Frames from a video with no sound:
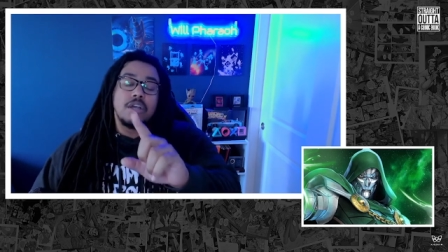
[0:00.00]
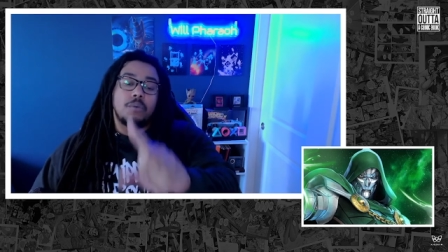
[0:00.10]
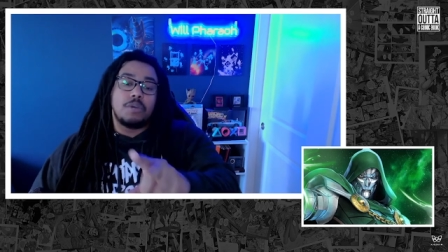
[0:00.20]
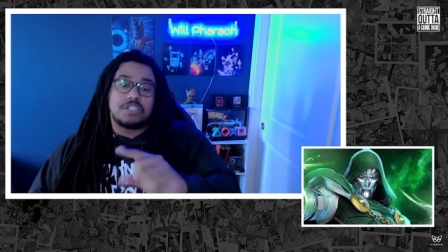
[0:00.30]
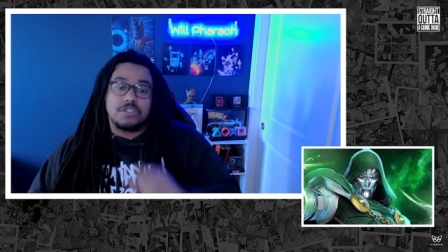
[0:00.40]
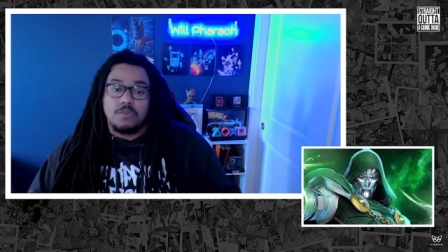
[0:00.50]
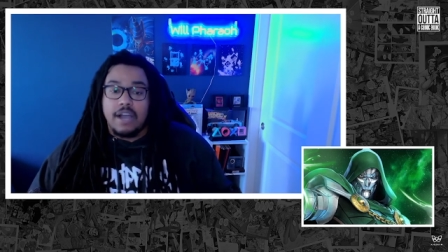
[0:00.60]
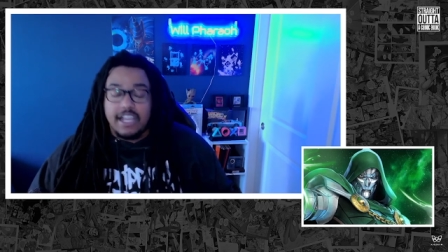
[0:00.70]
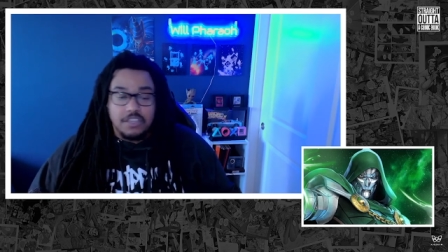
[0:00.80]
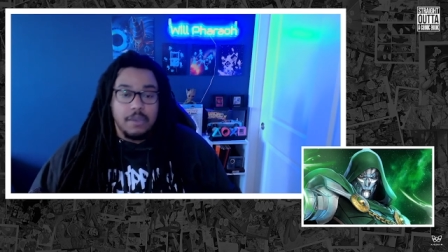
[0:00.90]
which is
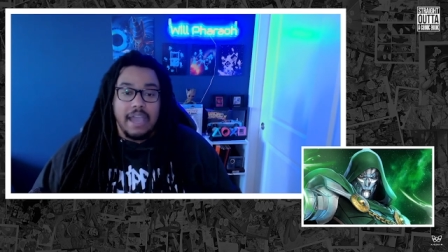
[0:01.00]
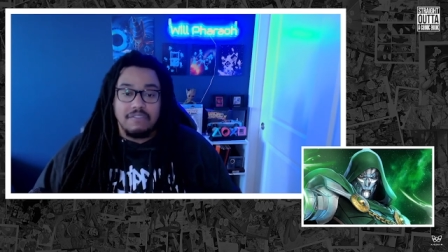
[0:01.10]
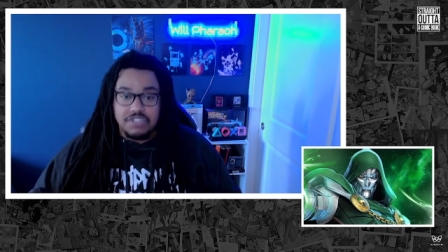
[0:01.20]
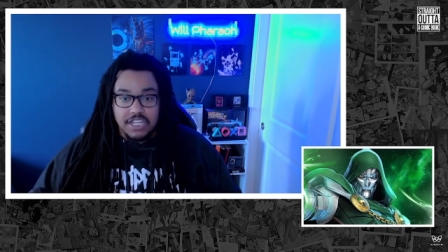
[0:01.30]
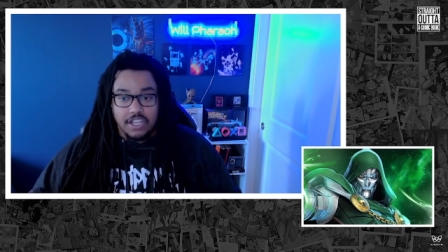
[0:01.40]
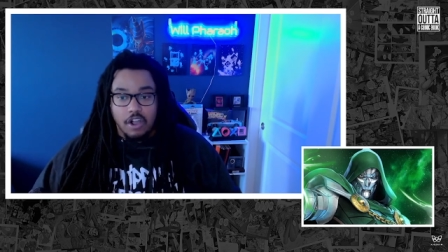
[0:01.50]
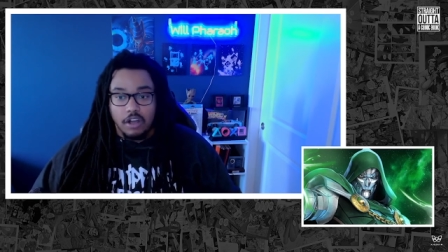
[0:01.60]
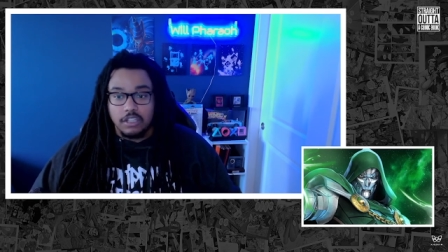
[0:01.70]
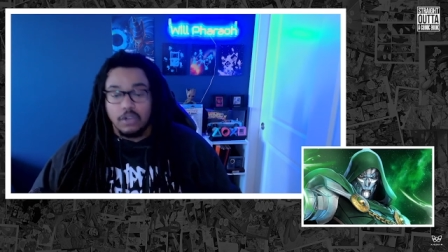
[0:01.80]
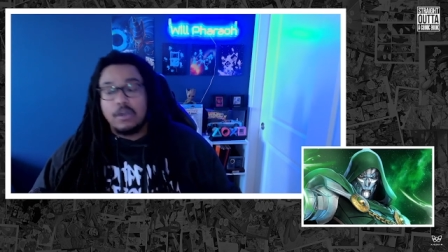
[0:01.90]
why you have
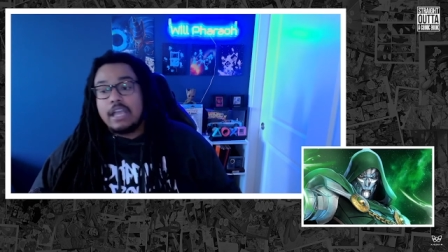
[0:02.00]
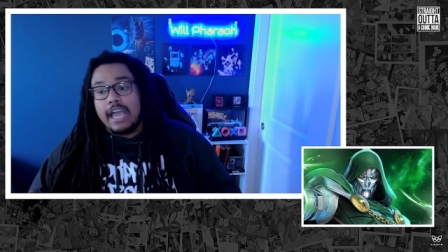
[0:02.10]
Giancarlo.